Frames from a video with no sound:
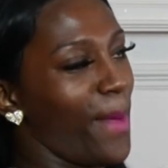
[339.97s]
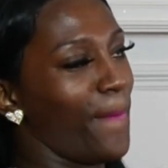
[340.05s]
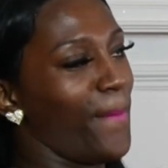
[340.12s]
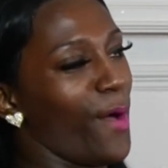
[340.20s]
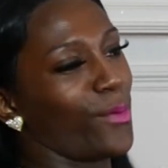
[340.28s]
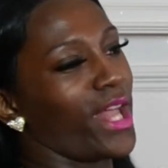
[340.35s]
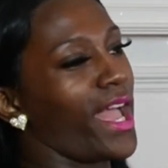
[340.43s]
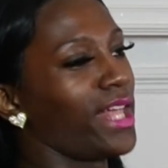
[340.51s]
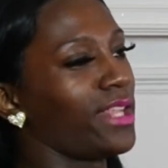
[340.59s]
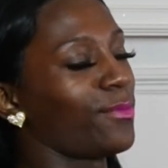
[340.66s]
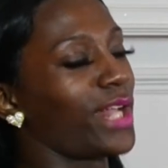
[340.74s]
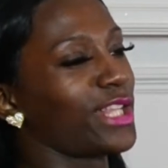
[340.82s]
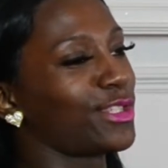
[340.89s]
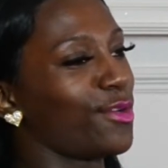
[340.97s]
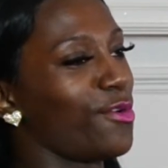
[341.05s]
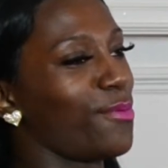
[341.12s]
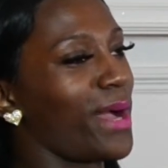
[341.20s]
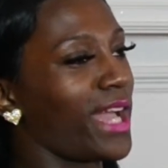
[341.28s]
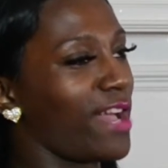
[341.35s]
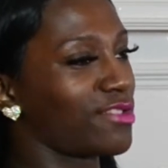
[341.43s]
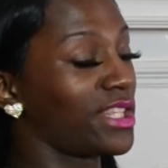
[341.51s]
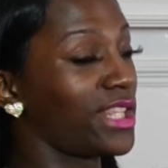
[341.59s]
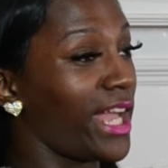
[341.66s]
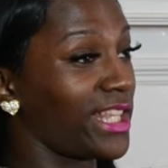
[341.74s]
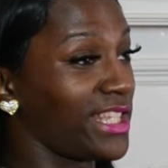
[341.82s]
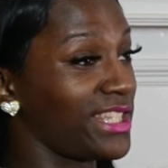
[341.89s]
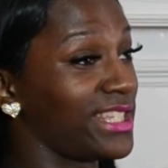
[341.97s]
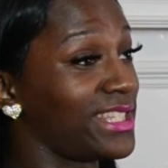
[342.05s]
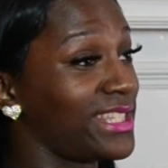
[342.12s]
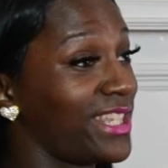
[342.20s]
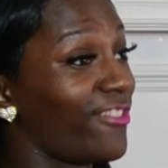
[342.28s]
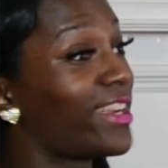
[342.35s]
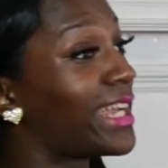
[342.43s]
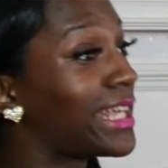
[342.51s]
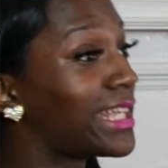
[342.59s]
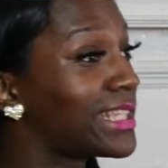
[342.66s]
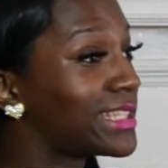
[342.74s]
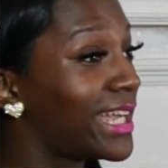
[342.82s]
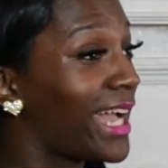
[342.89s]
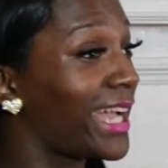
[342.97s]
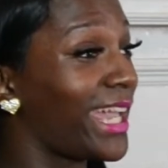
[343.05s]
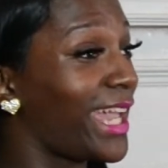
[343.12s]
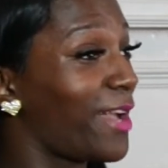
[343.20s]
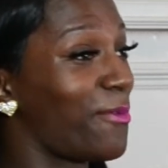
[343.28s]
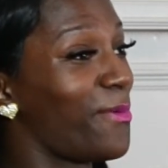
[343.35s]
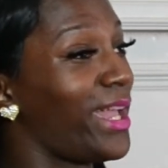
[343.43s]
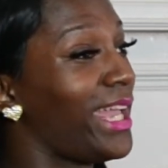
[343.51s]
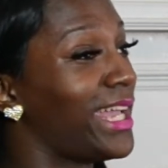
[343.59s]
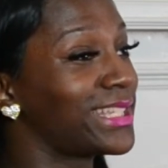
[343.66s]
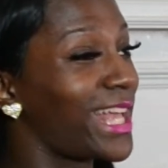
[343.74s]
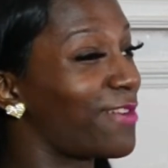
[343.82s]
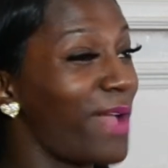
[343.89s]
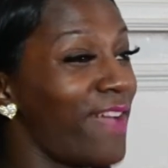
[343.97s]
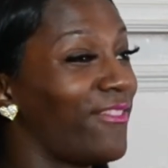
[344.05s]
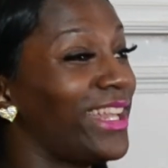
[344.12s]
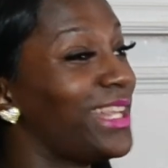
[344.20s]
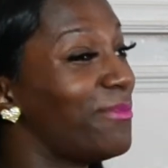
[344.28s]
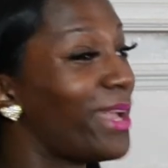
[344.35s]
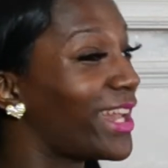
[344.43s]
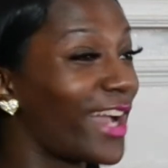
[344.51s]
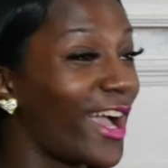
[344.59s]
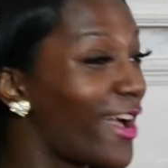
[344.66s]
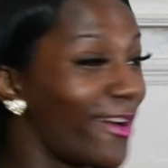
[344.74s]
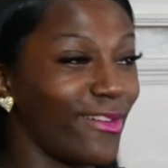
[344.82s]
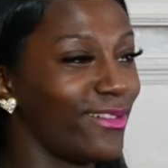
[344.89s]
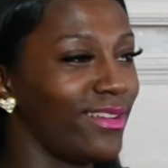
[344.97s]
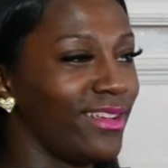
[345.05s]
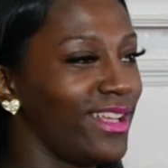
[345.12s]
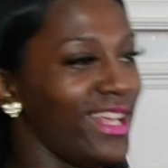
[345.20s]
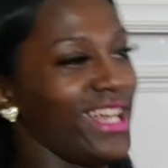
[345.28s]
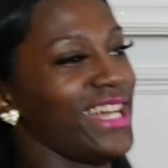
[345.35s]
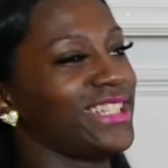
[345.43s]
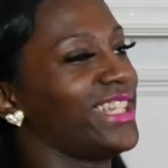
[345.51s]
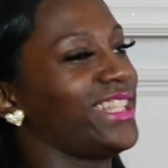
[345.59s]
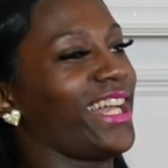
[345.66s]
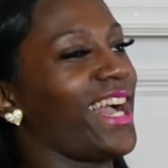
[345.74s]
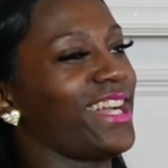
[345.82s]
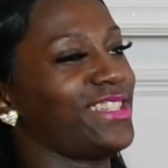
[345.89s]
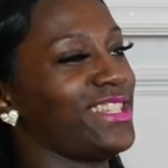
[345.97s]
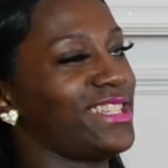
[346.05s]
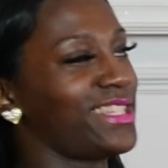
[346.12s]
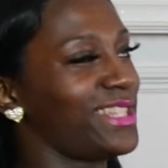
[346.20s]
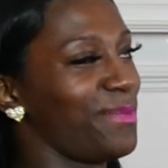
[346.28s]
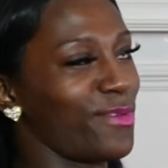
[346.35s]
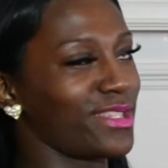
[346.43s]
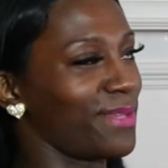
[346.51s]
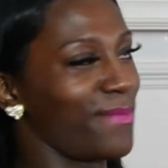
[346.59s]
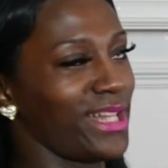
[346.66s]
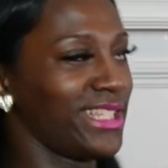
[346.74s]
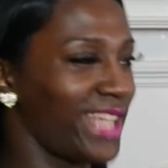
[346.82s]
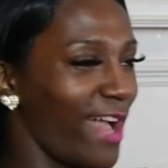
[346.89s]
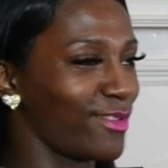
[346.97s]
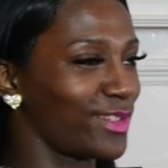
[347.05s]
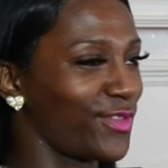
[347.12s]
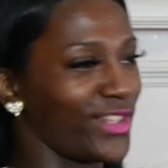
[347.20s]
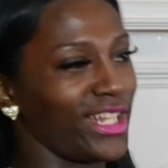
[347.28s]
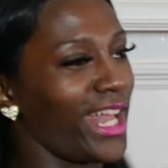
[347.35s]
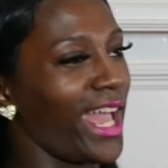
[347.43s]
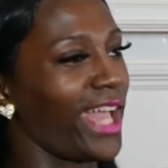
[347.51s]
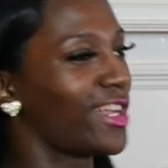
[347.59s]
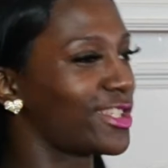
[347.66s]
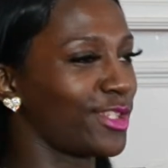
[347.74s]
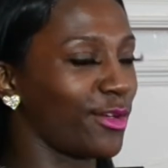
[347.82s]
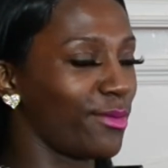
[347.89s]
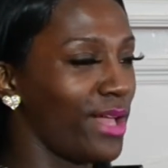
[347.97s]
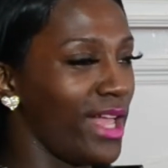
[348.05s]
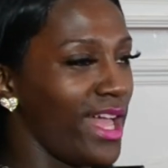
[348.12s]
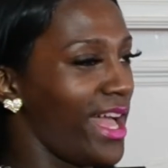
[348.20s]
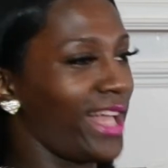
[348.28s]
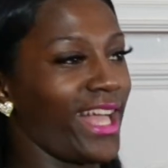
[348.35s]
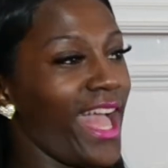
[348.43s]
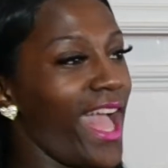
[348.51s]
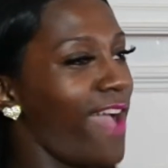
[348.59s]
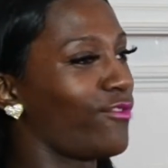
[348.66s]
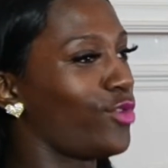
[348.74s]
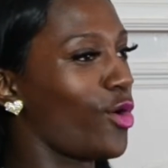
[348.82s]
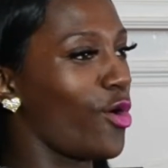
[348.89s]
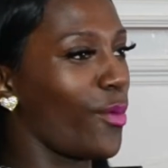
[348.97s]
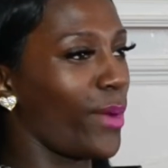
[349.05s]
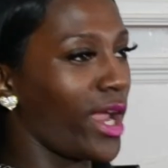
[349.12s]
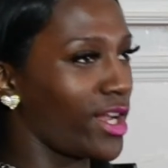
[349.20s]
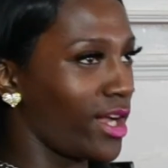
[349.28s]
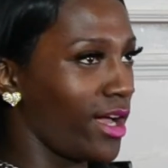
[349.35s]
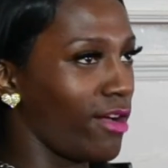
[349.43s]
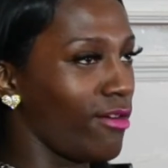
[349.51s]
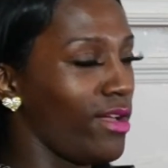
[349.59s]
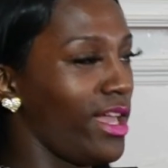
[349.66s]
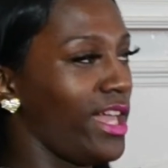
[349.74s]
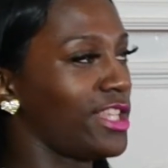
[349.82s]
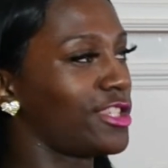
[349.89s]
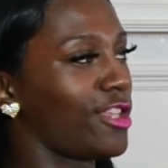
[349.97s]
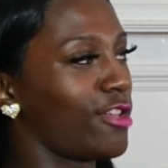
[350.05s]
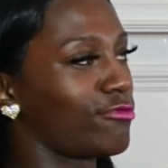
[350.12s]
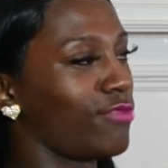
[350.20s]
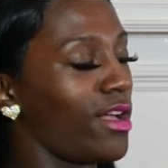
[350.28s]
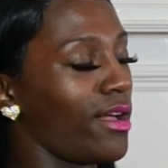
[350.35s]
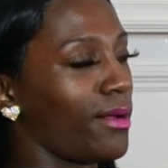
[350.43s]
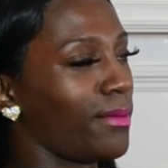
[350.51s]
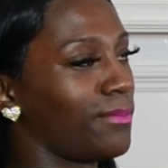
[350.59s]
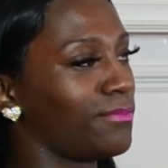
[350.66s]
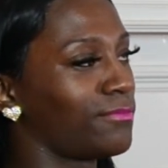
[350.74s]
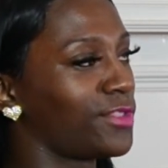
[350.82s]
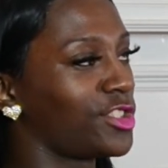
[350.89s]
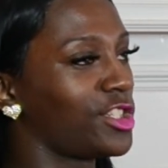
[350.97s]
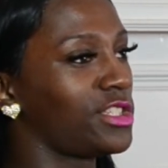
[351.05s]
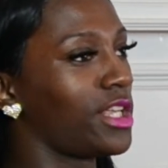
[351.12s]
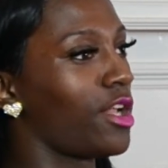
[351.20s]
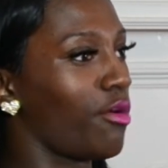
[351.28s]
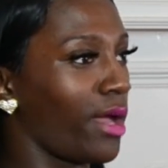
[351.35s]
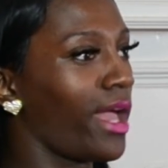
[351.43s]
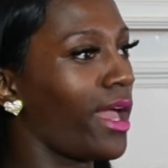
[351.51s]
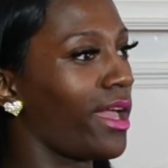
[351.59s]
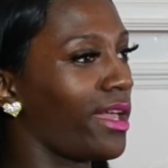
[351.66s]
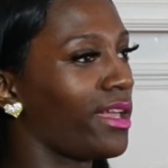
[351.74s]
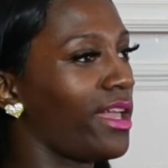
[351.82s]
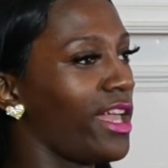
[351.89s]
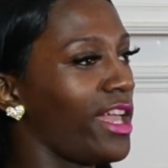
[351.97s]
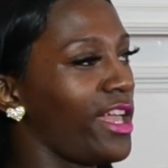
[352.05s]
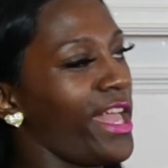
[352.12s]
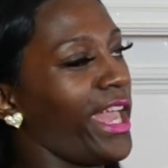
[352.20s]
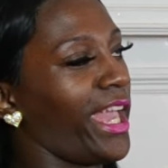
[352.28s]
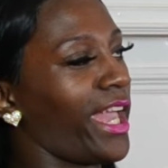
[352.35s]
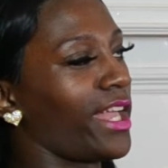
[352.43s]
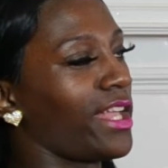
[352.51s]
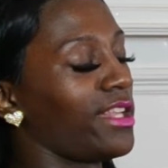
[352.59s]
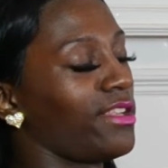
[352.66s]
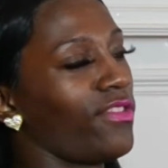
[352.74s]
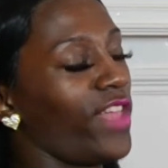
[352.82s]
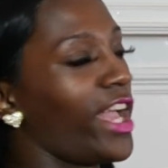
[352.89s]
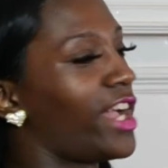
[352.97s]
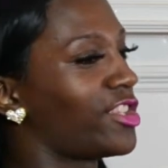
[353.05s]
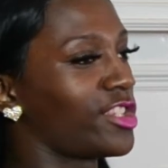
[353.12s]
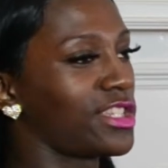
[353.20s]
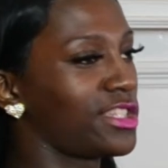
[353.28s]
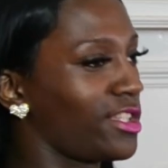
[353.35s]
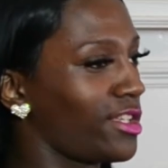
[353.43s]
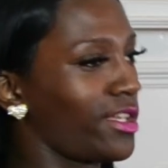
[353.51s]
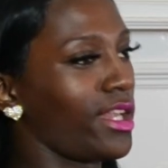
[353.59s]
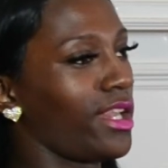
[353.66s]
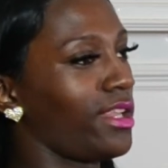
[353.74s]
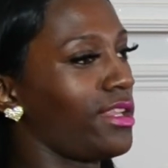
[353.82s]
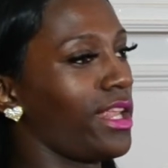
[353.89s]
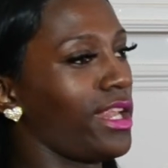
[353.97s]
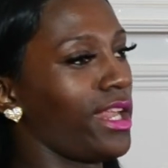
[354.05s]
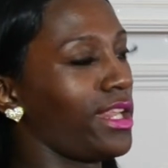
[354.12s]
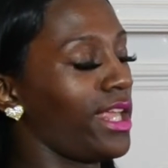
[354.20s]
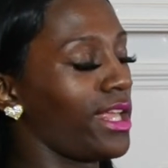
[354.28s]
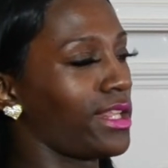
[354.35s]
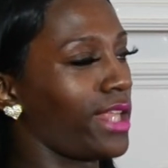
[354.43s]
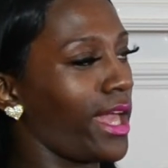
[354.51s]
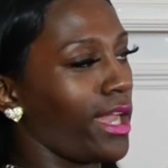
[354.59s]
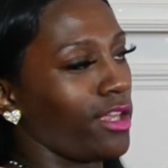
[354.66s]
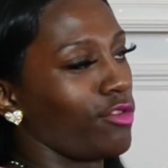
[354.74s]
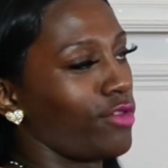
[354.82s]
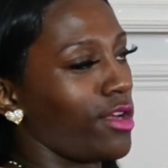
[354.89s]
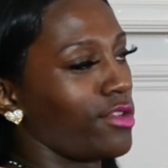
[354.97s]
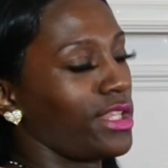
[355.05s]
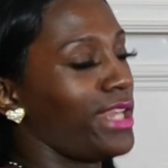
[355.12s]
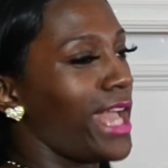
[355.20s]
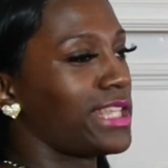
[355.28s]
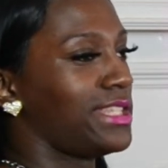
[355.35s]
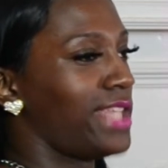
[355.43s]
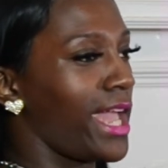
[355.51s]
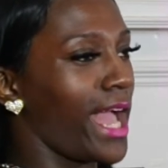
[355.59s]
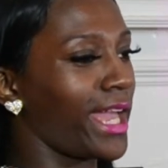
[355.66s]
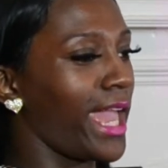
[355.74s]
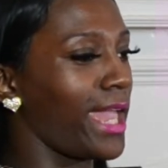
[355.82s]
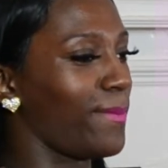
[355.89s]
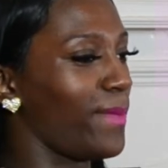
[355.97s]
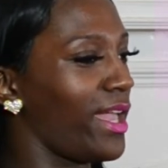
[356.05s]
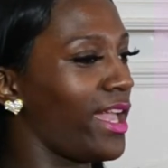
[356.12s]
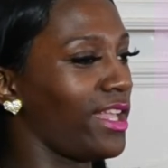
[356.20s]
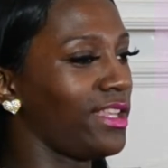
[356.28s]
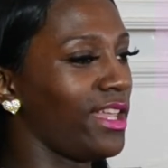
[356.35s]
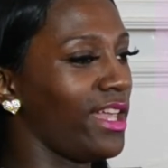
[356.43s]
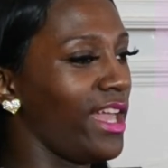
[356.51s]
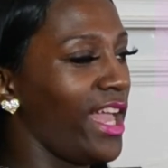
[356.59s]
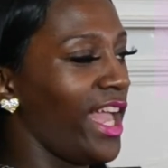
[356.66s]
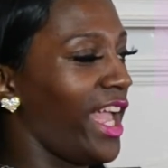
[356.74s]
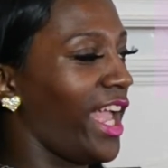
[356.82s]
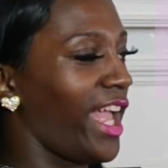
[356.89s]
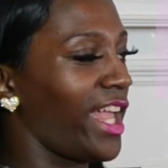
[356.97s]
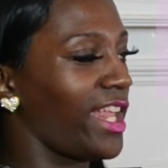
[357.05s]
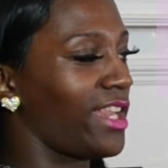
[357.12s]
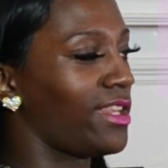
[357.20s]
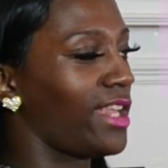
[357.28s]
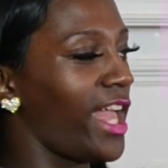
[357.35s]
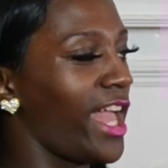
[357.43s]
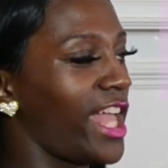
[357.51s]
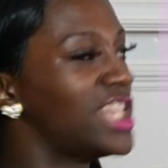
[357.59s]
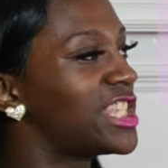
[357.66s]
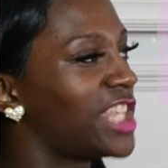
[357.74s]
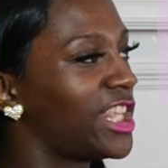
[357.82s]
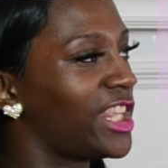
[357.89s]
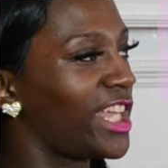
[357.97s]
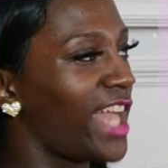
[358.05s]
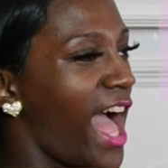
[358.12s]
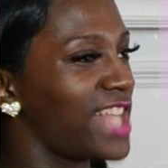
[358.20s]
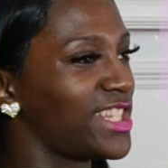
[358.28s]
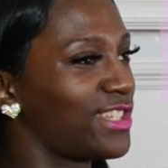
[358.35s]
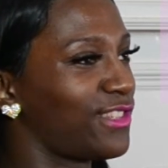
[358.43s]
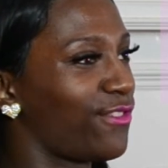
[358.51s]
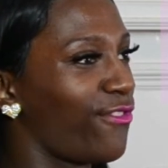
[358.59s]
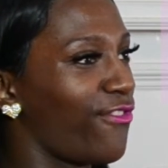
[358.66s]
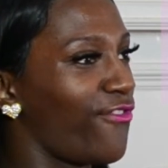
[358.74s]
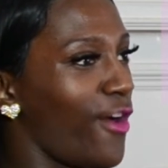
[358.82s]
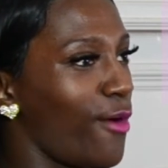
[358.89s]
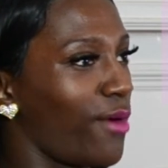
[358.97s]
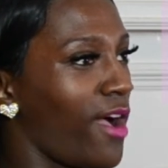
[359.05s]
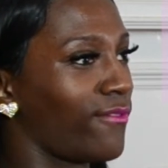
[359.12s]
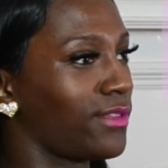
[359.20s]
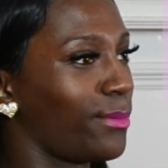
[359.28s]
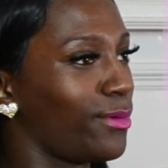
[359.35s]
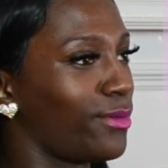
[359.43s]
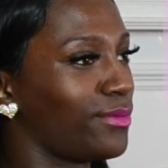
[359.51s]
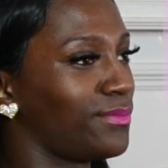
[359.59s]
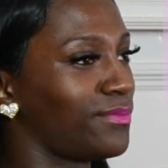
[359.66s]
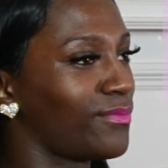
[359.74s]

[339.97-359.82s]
But when I told my counselor, like, this is serious, like, I can't wait because I don't have anywhere to go. It's not like I could just sleep on somebody's couch for the night or two. Like, I have nowhere to go. So she said, okay. And they understood, and they didn't, like, you know, the next day I came in, and instantly I just felt comfortable.